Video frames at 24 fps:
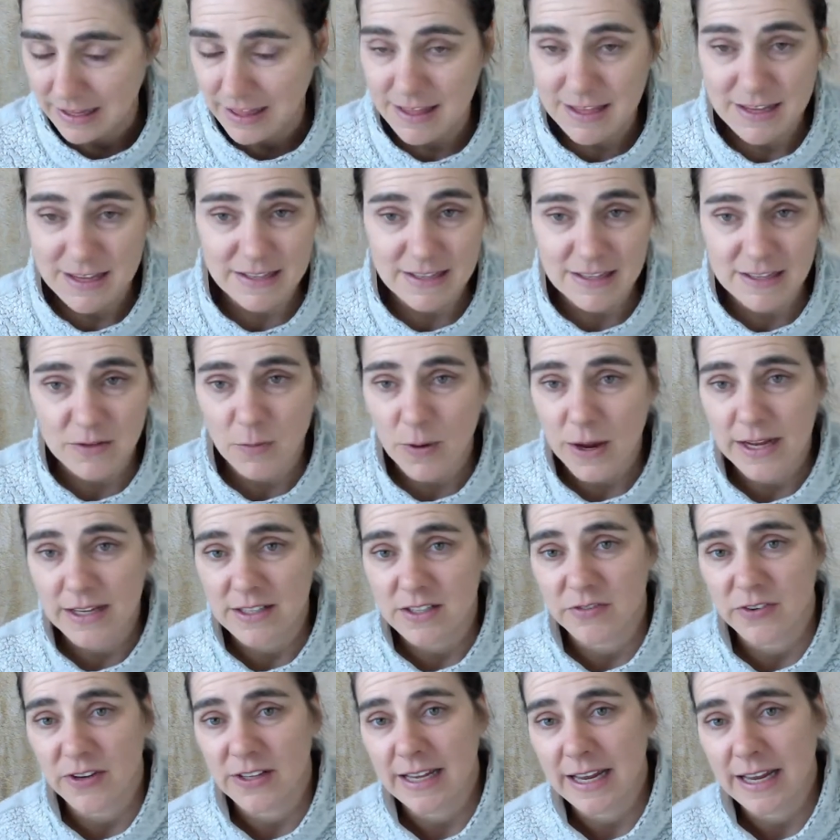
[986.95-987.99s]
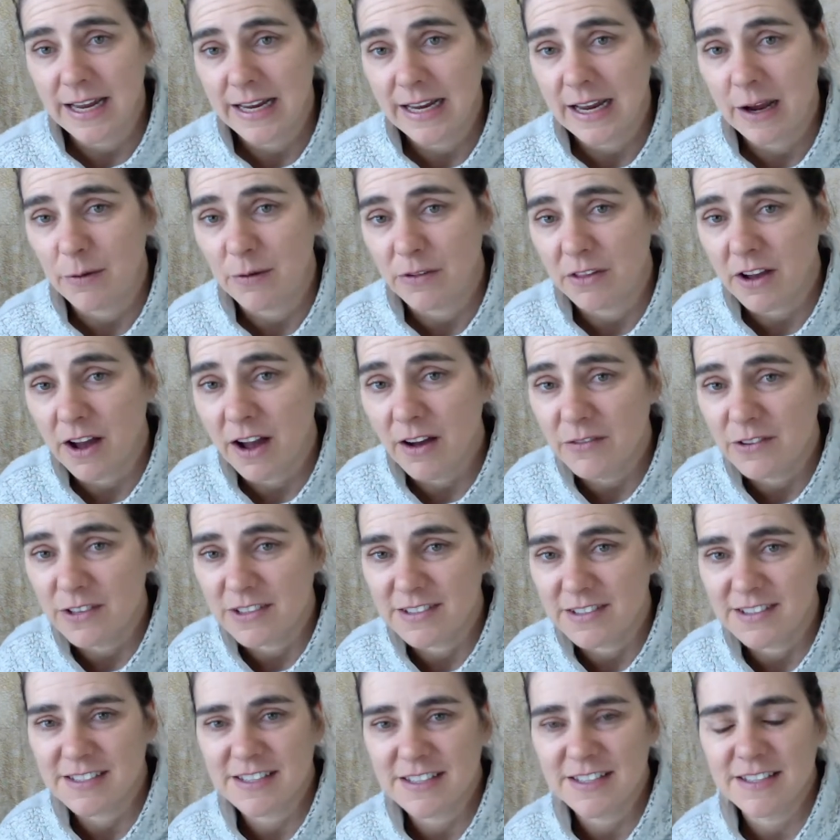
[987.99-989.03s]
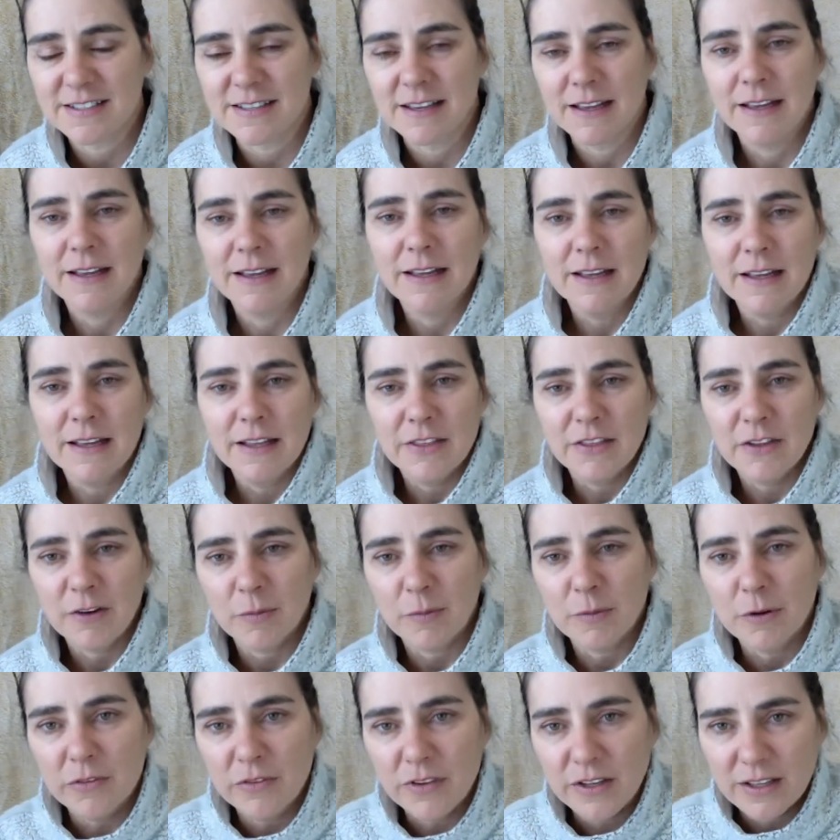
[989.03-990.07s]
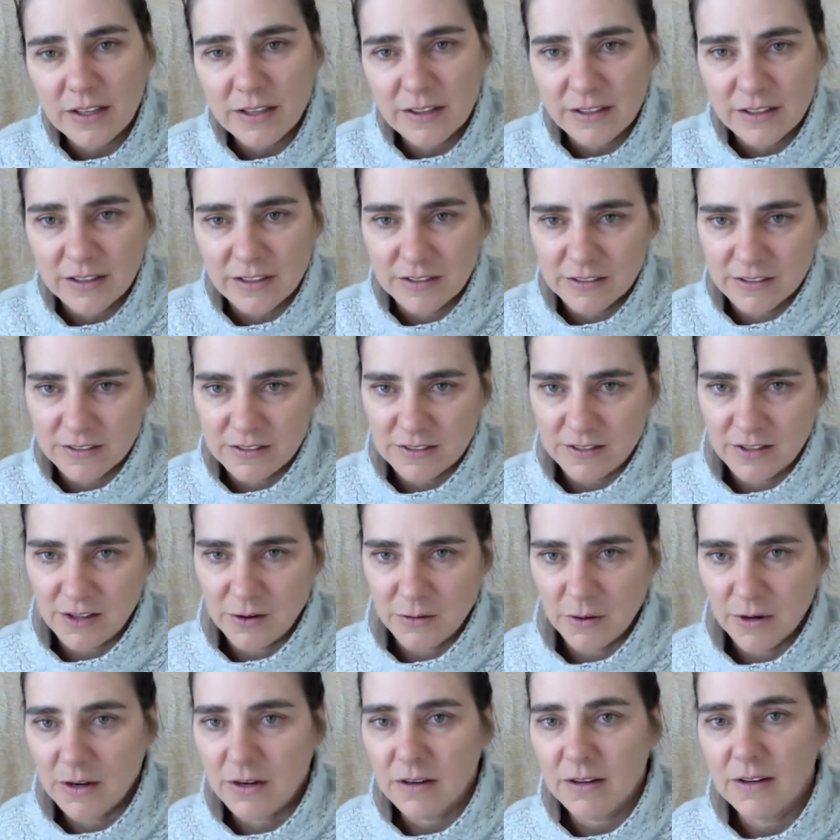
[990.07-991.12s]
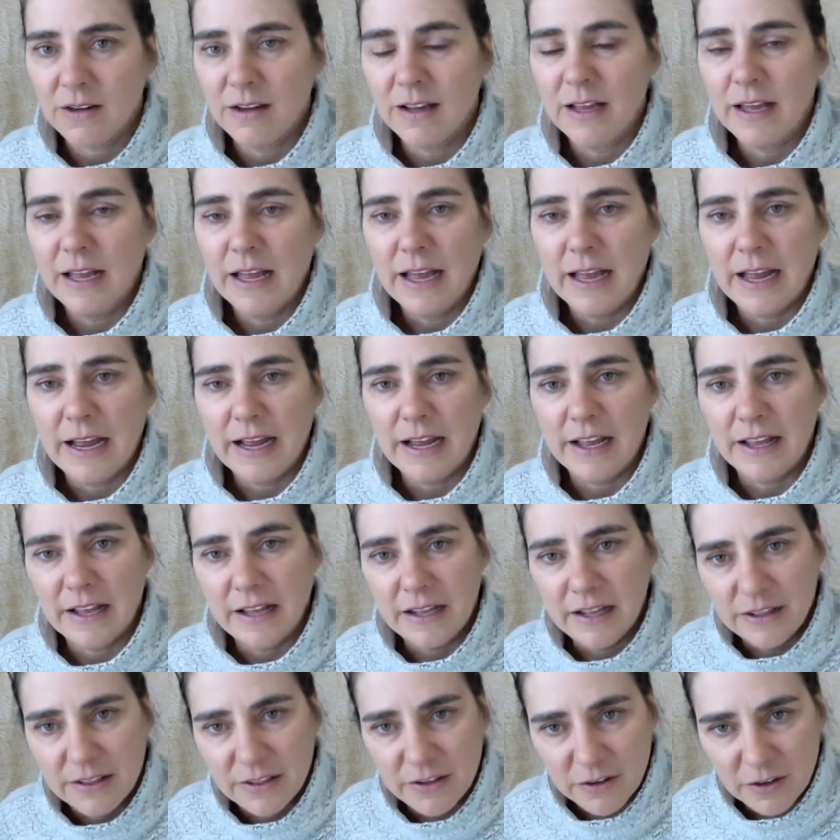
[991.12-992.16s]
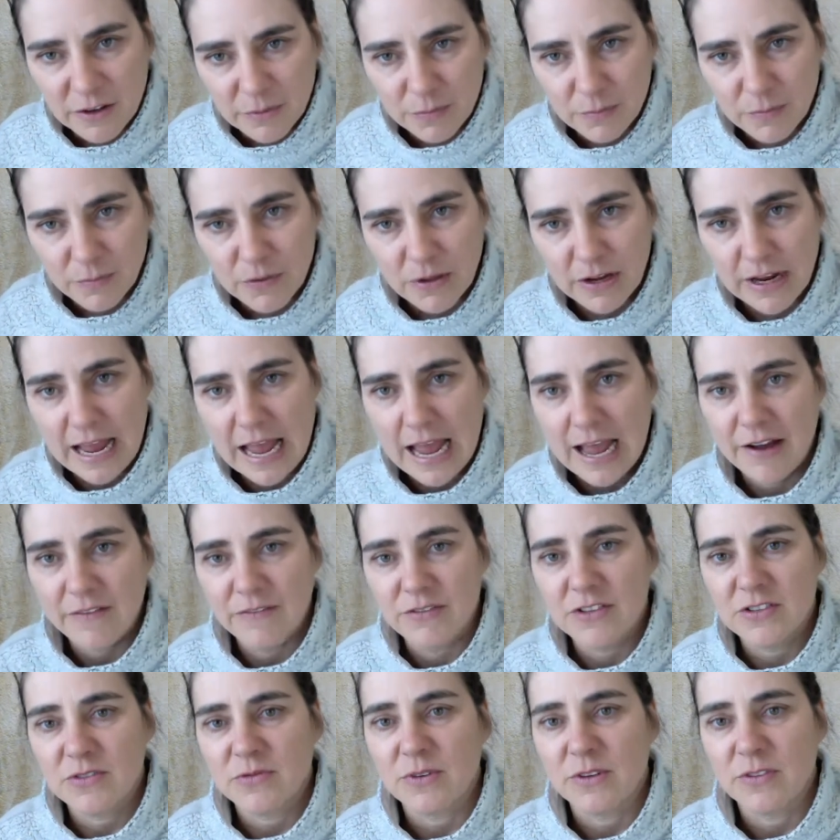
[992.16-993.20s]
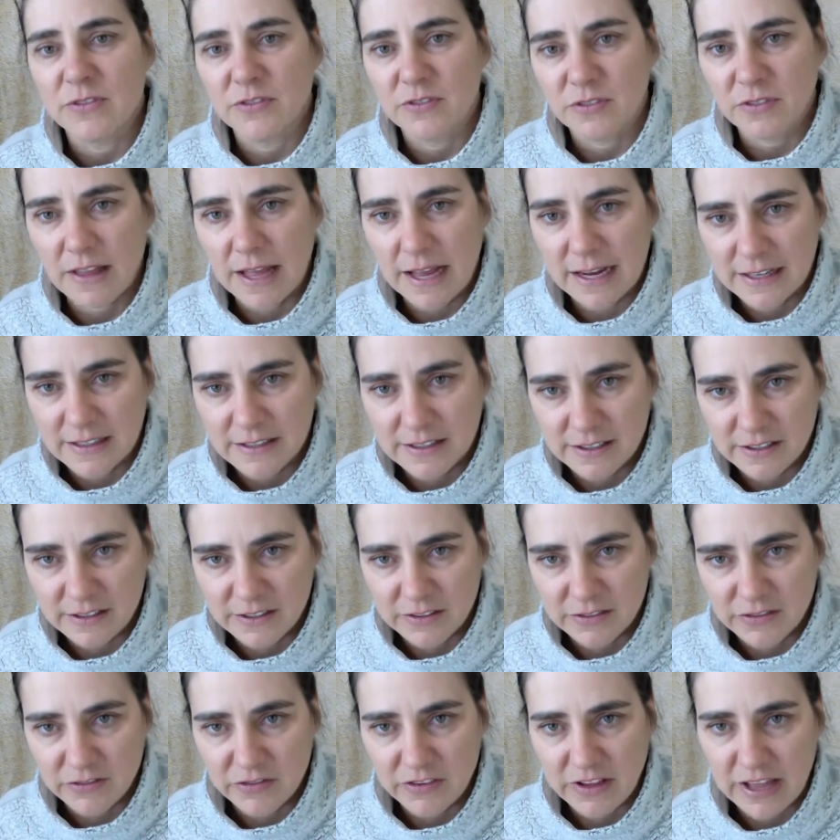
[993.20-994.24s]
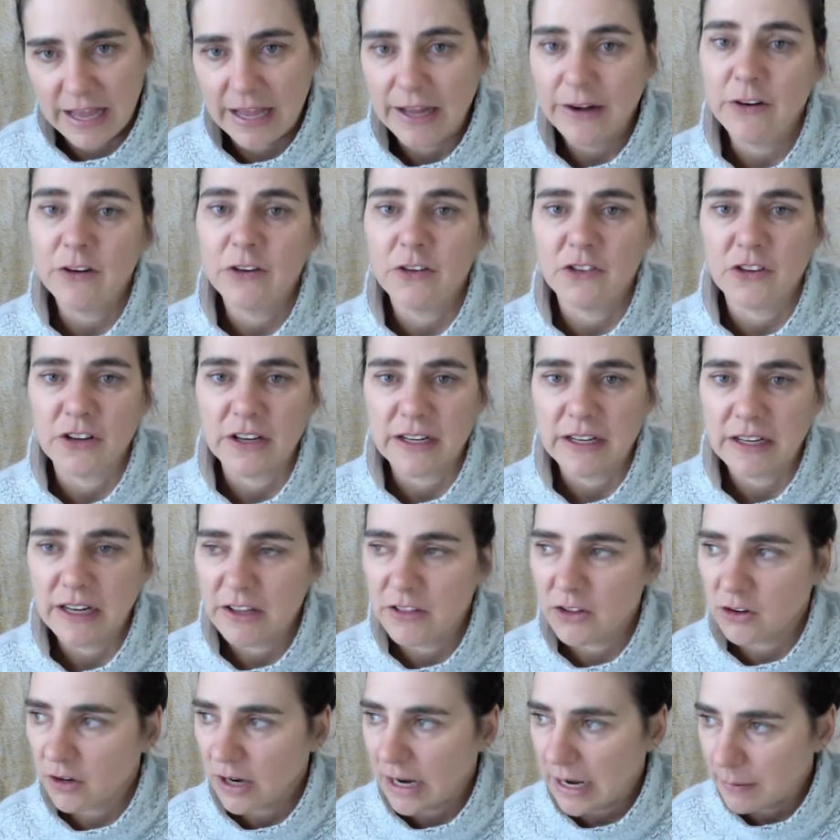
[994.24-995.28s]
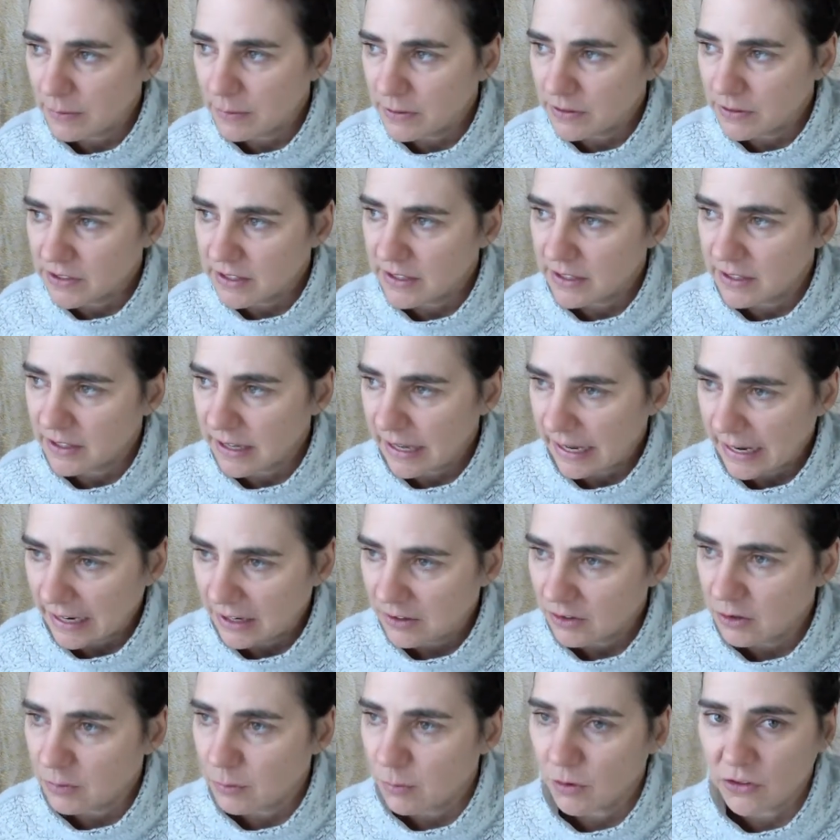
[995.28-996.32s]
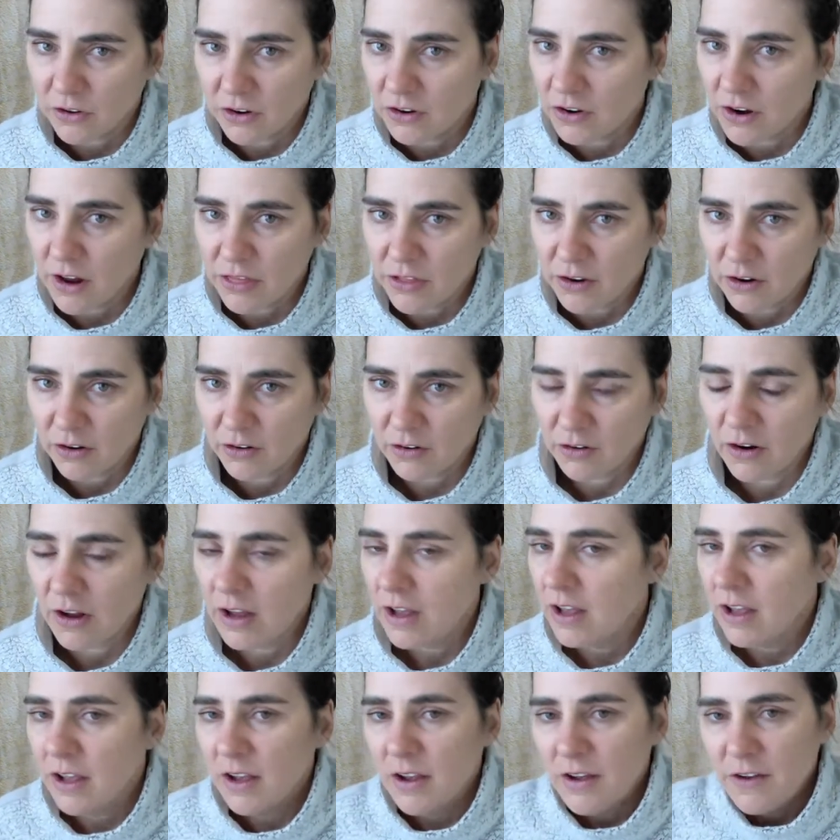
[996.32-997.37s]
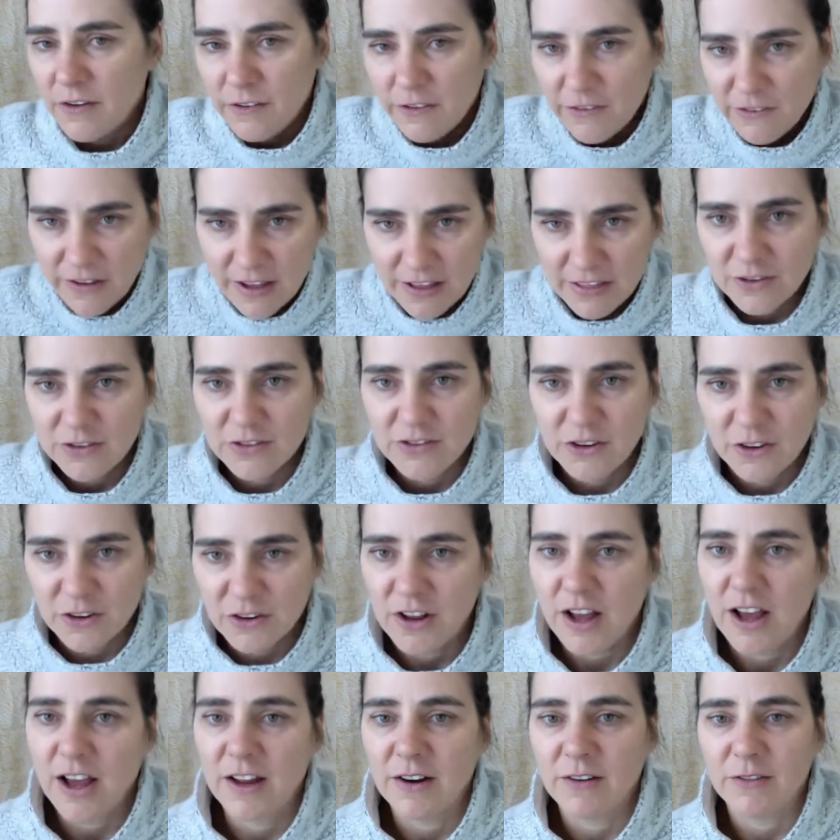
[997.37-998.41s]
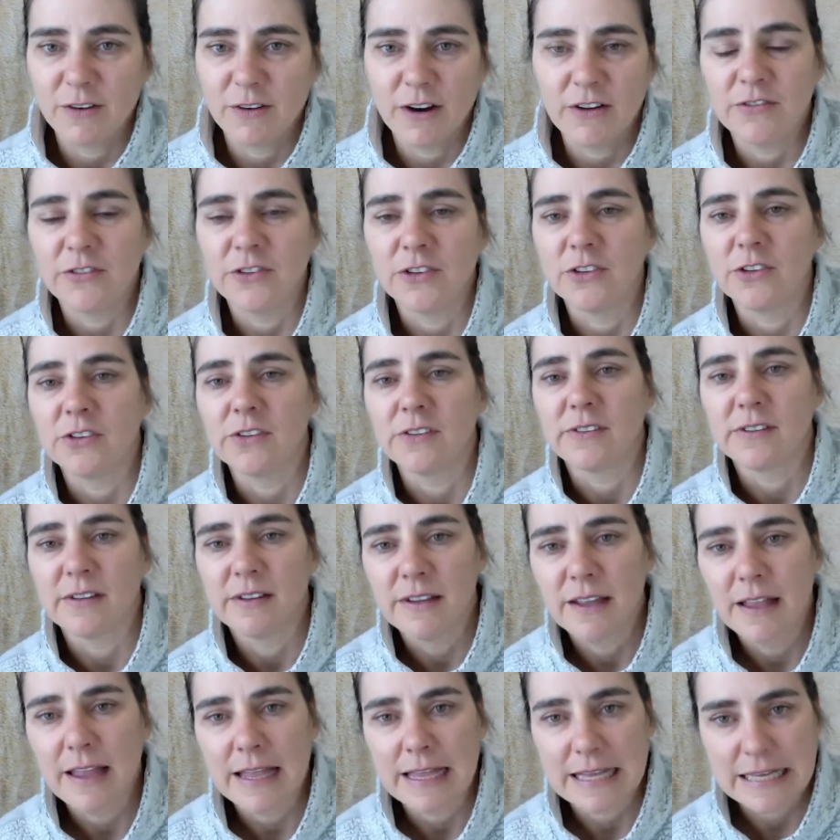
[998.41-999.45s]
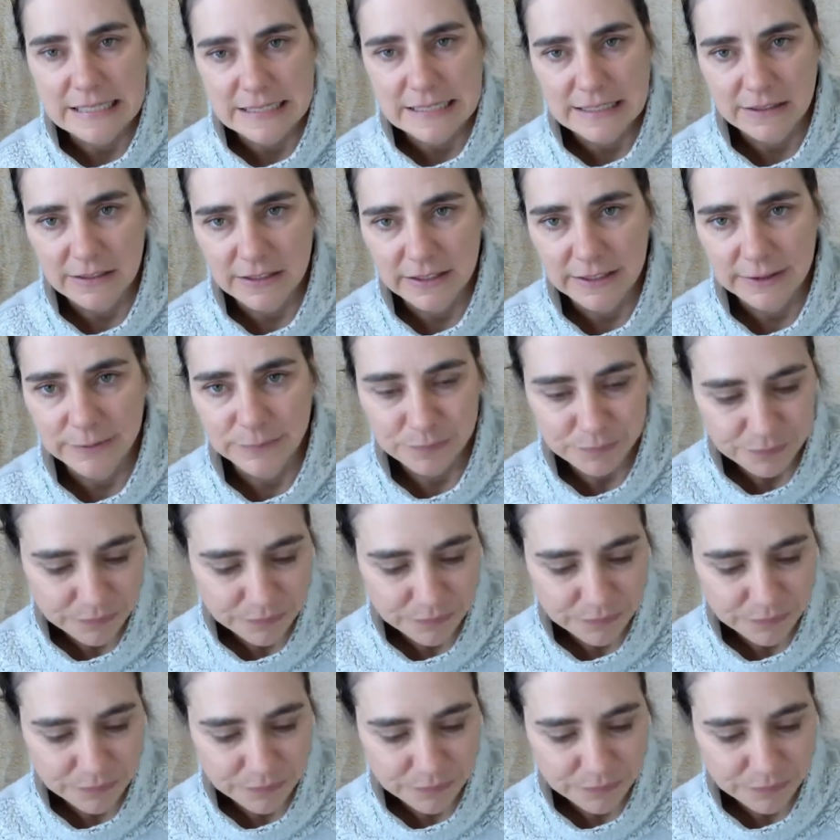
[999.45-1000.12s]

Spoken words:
And this is why it's fun to hang out with kaphas, is because they're moving a little slower and they have this reflective energy and they're able to handle more. Their feathers are not ruffled easily.